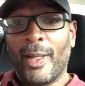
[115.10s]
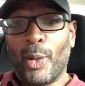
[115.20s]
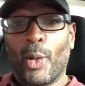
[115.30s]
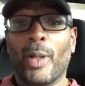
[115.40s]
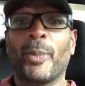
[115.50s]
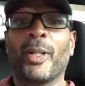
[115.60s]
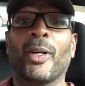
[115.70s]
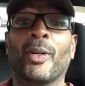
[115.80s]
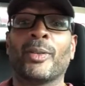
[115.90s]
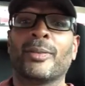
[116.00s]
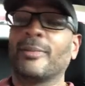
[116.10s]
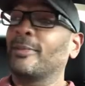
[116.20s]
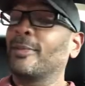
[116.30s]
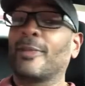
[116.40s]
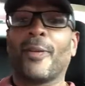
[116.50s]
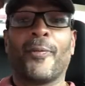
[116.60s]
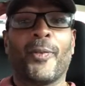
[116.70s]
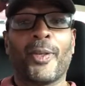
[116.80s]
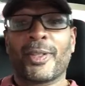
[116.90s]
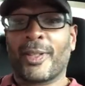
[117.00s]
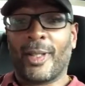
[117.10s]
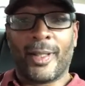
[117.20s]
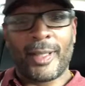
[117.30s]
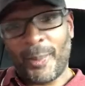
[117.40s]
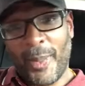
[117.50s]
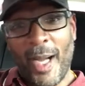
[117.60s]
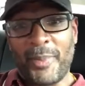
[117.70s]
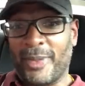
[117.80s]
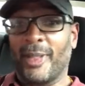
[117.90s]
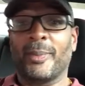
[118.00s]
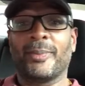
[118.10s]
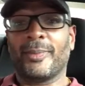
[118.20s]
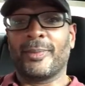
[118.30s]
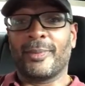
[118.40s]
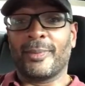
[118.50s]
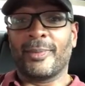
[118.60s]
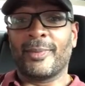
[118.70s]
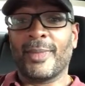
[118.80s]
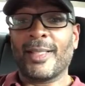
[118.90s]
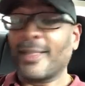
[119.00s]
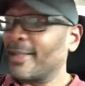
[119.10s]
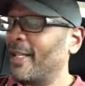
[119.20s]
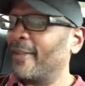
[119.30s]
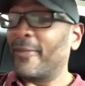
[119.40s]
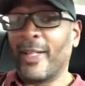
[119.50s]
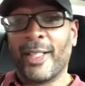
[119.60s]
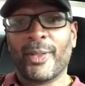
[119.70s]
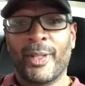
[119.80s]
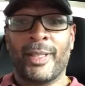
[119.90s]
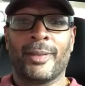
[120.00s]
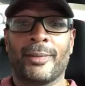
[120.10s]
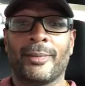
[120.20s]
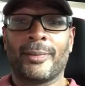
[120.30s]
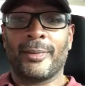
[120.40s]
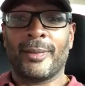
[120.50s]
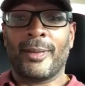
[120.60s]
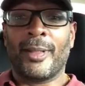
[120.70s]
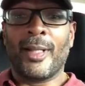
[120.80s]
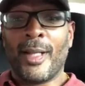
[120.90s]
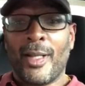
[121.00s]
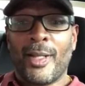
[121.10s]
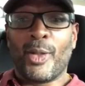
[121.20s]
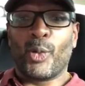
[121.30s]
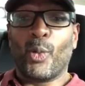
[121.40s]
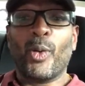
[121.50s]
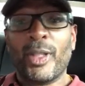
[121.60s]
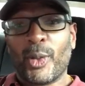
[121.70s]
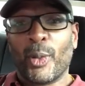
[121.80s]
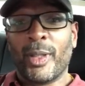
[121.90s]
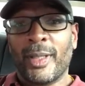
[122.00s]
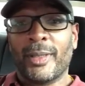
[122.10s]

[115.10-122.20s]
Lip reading: Lord and behold, the first car that pops up is this F8 green 2020